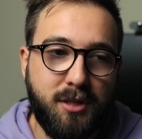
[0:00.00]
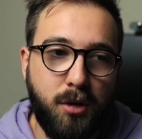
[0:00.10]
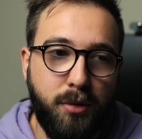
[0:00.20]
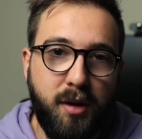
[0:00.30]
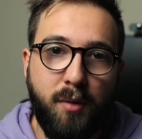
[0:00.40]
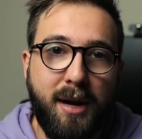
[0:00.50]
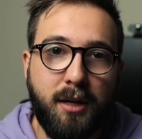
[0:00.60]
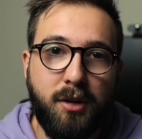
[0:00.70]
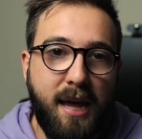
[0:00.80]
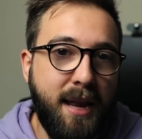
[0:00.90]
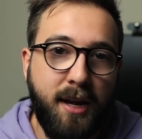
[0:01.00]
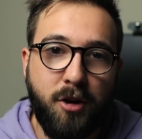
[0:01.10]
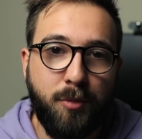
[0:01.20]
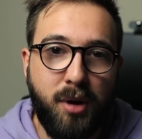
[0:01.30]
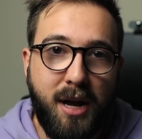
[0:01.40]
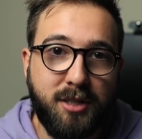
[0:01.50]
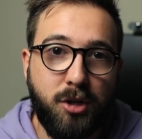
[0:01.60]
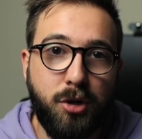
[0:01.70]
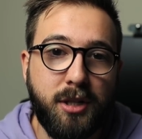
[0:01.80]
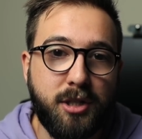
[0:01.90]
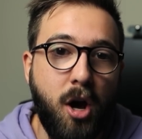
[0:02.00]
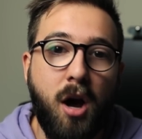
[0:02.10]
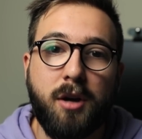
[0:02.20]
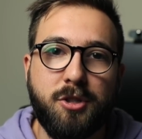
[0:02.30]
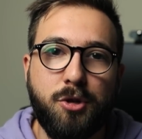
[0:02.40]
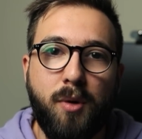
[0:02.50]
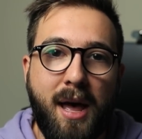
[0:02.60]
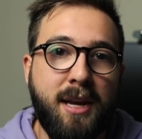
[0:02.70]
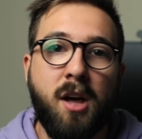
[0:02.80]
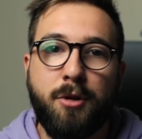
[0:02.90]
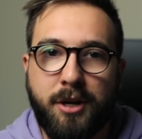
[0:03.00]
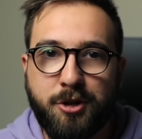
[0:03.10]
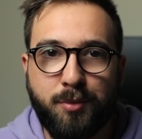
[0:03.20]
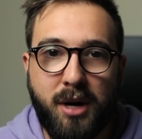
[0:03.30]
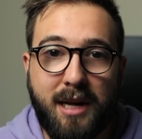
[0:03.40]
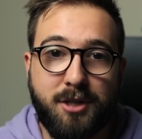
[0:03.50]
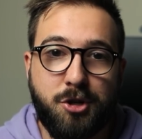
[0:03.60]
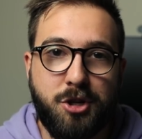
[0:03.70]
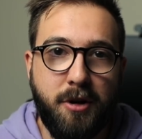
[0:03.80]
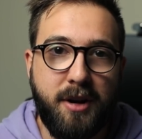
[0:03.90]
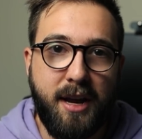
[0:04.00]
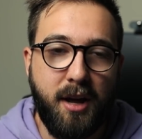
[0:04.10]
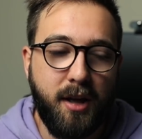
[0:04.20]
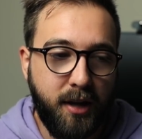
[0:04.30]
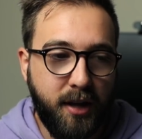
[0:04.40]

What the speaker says: So theoretically, any enterprise could talk to any other enterprise and share data.